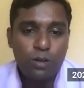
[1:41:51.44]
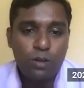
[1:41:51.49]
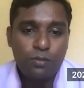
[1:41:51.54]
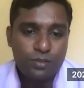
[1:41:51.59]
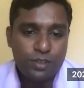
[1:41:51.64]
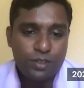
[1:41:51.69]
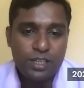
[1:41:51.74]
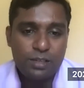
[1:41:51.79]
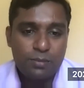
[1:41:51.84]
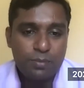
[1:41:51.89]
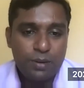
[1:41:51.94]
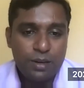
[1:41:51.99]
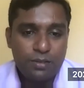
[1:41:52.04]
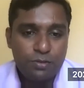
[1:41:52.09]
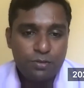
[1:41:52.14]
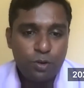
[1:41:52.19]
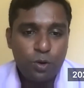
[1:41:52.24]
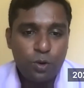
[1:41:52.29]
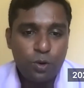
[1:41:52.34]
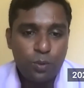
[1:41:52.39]
of
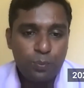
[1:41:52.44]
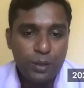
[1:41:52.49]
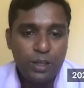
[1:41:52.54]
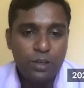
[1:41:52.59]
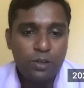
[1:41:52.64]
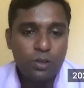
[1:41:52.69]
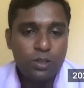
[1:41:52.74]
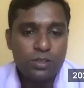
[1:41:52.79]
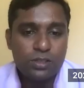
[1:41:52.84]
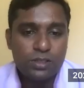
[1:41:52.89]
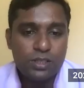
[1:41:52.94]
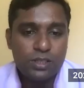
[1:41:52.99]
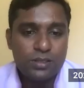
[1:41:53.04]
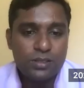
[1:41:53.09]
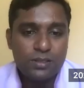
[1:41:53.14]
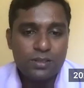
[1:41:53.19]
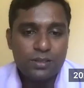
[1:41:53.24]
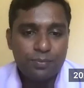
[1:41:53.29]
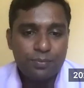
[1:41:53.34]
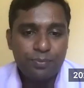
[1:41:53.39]
treatment for PCOS
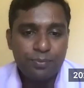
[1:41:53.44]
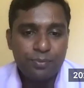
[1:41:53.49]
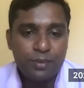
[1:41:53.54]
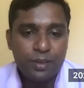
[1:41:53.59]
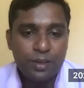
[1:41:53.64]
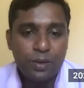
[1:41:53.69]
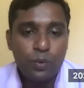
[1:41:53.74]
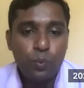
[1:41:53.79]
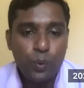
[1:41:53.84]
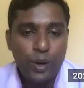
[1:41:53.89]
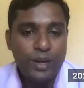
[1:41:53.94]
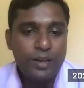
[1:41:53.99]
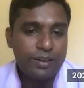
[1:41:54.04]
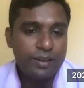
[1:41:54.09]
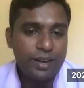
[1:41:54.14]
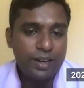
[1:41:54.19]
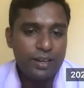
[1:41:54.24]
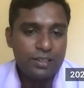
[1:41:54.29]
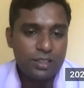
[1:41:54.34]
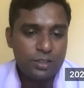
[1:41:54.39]
is weight
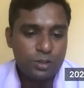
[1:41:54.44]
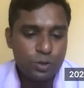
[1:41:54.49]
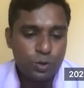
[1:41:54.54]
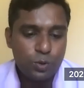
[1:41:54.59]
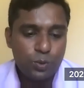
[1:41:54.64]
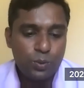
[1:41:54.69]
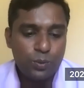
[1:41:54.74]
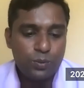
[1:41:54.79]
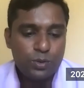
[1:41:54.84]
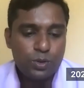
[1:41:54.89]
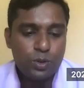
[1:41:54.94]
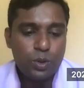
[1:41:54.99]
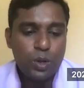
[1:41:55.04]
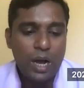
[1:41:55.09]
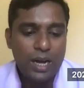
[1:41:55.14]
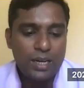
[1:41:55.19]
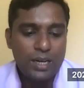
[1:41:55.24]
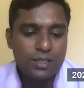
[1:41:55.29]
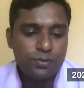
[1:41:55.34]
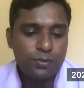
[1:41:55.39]
reduction. True. So
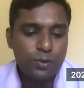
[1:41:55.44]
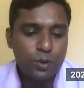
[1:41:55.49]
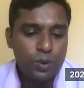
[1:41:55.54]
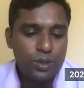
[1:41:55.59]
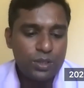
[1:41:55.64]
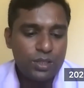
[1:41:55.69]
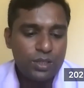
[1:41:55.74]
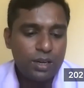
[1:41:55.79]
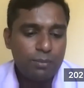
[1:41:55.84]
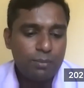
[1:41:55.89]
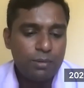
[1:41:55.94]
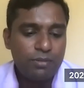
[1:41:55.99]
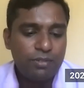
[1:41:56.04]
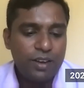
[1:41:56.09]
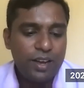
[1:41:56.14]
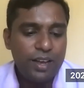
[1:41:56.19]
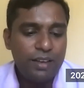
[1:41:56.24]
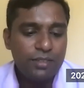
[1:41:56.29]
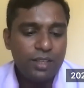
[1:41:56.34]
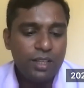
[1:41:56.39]
answer for question number
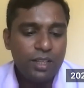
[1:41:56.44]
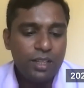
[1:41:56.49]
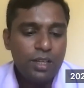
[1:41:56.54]
five.